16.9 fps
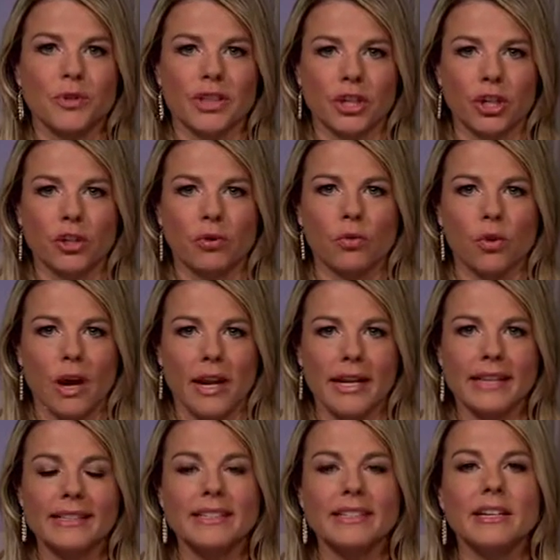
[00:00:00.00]
with good
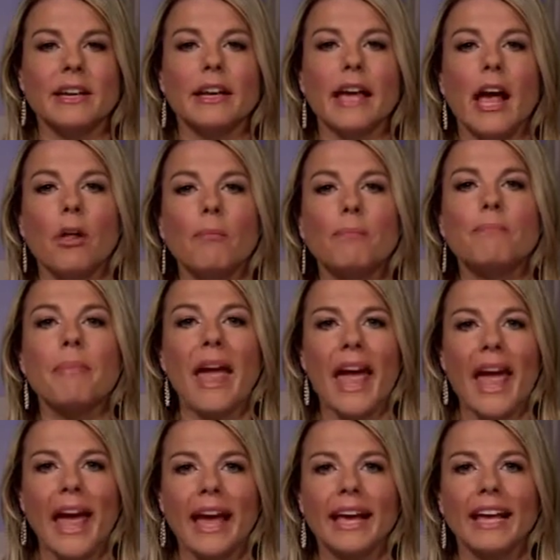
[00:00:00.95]
credit to help
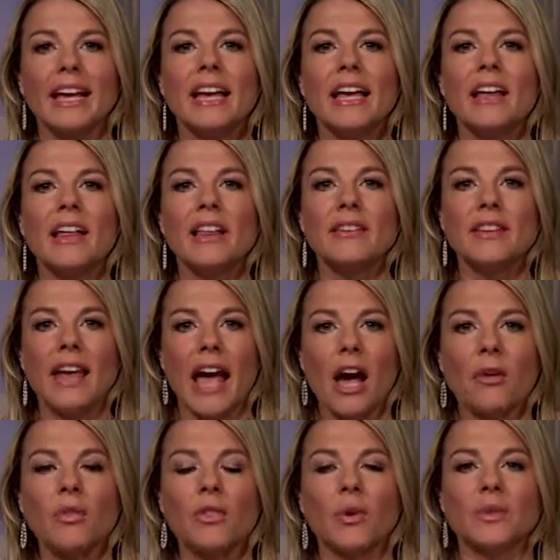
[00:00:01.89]
pay
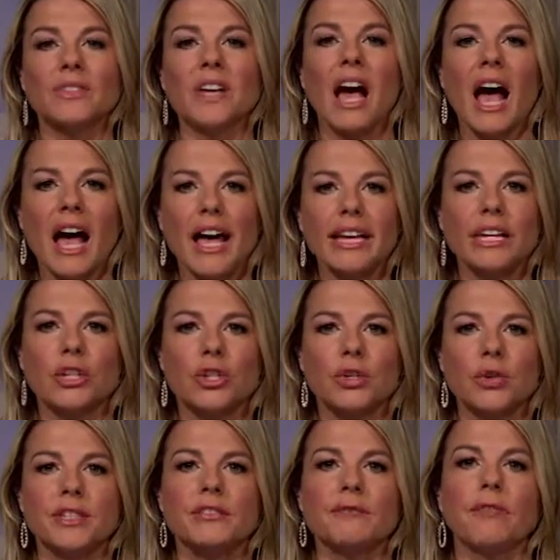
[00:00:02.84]
down those high
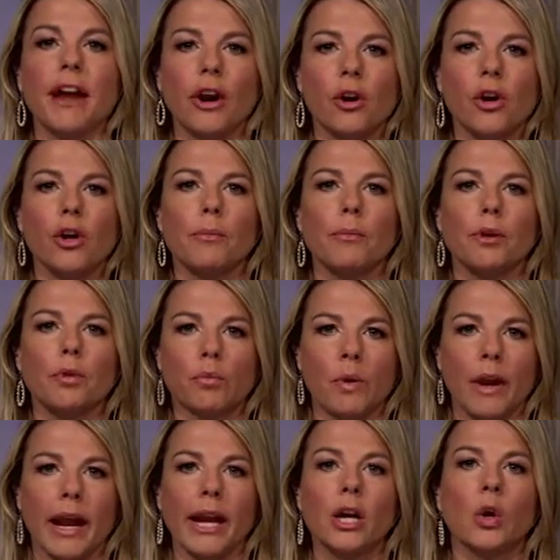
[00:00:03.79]
interest variable
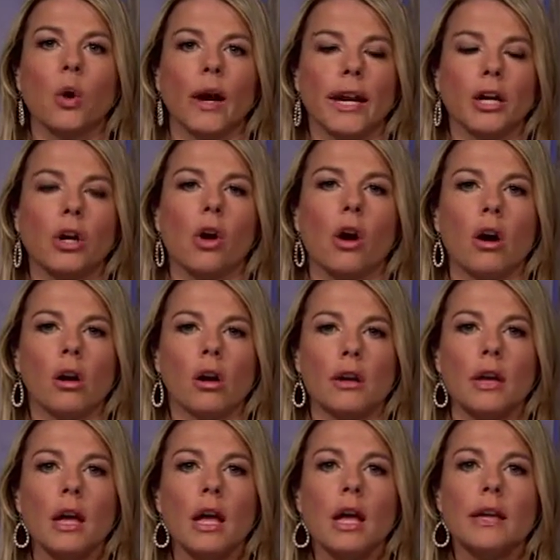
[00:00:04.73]
rate credit
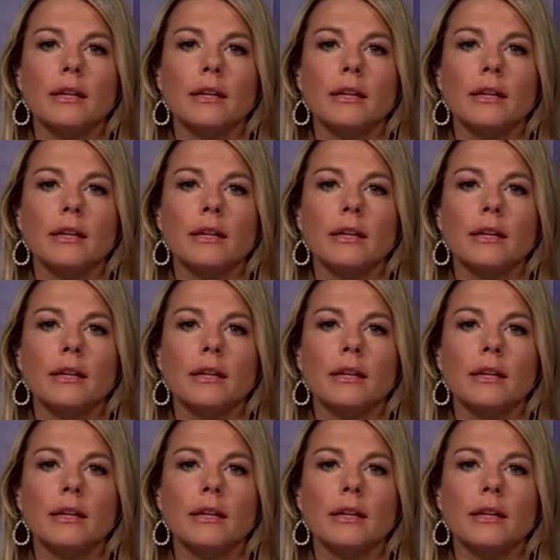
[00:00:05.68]
card